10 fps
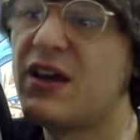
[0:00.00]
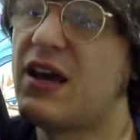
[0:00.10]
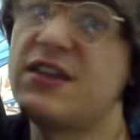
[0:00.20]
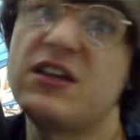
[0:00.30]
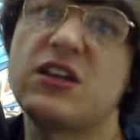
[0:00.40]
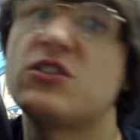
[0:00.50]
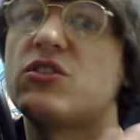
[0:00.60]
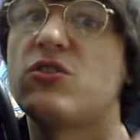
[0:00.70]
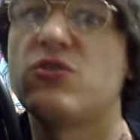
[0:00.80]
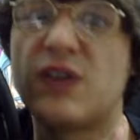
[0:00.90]
and then you can
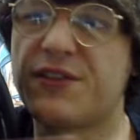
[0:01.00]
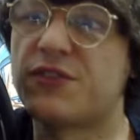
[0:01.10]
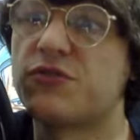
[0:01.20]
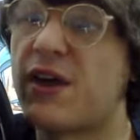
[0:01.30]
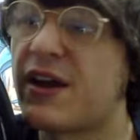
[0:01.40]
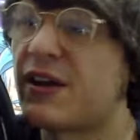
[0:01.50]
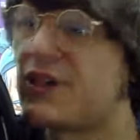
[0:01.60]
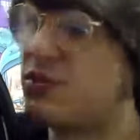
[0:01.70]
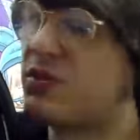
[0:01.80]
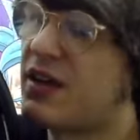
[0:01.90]
just use your other dragons
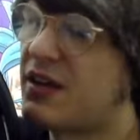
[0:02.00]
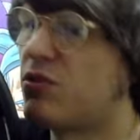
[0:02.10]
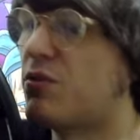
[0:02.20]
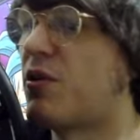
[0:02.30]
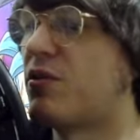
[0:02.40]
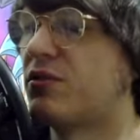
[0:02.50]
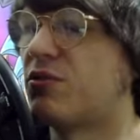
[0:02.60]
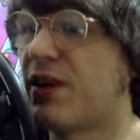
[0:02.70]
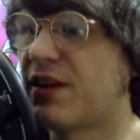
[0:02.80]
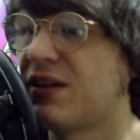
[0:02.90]
to attack your opponent
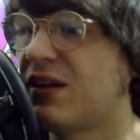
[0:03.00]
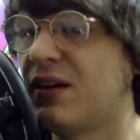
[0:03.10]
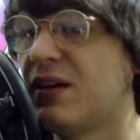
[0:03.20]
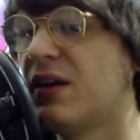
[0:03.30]
directly.